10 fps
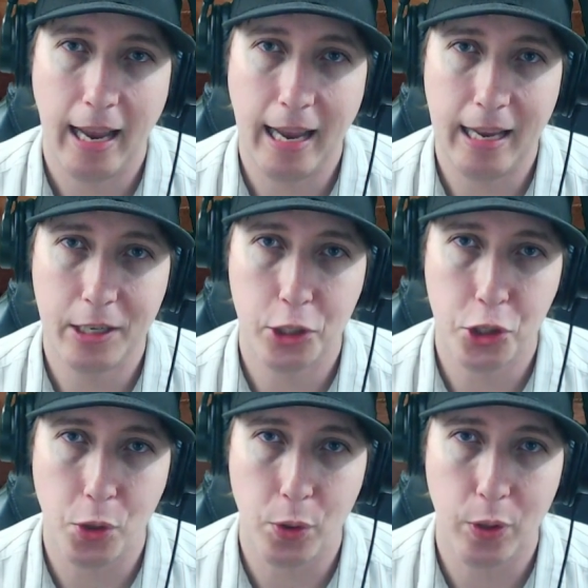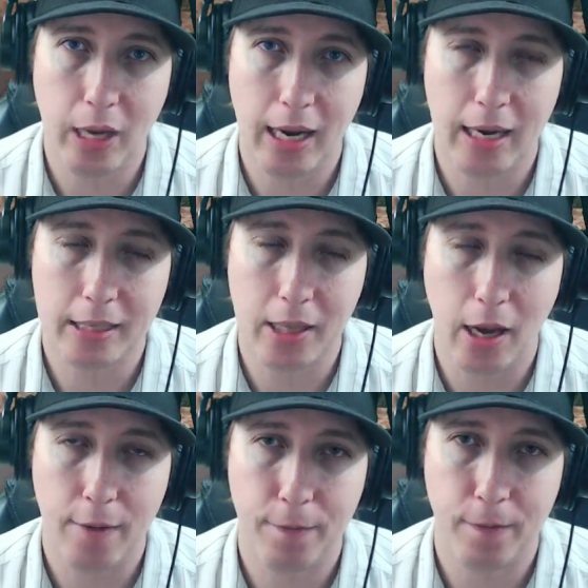and to show you guys
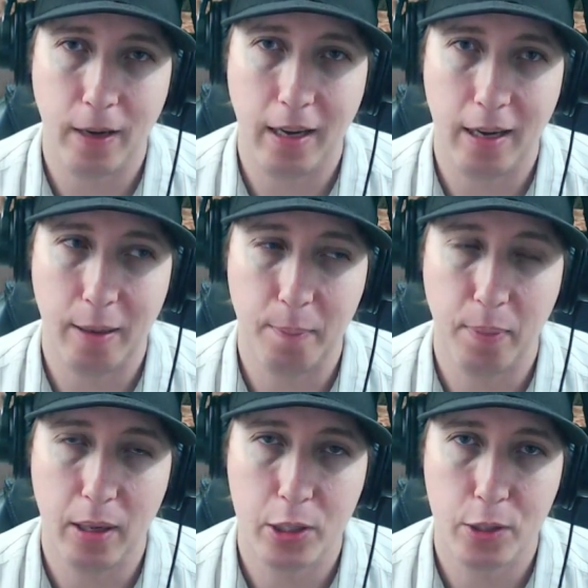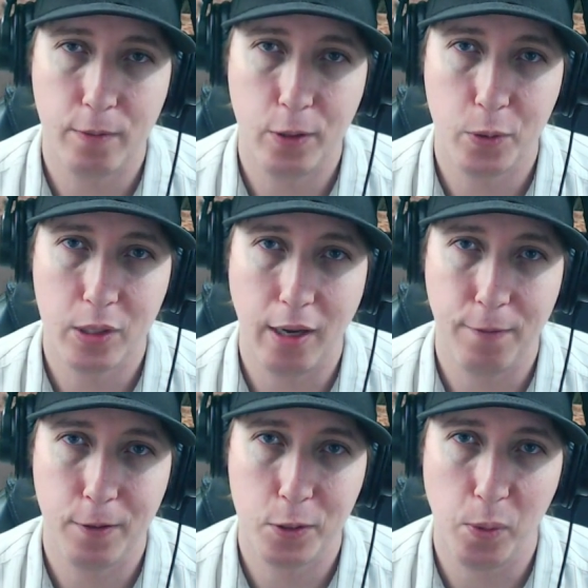off a bunch of new
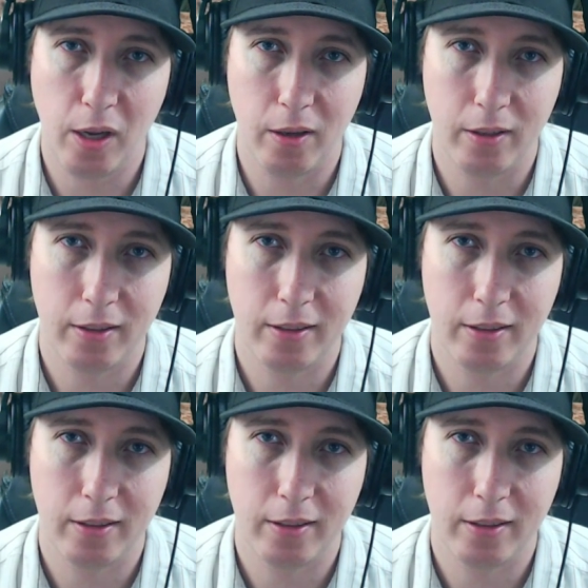stuff as well.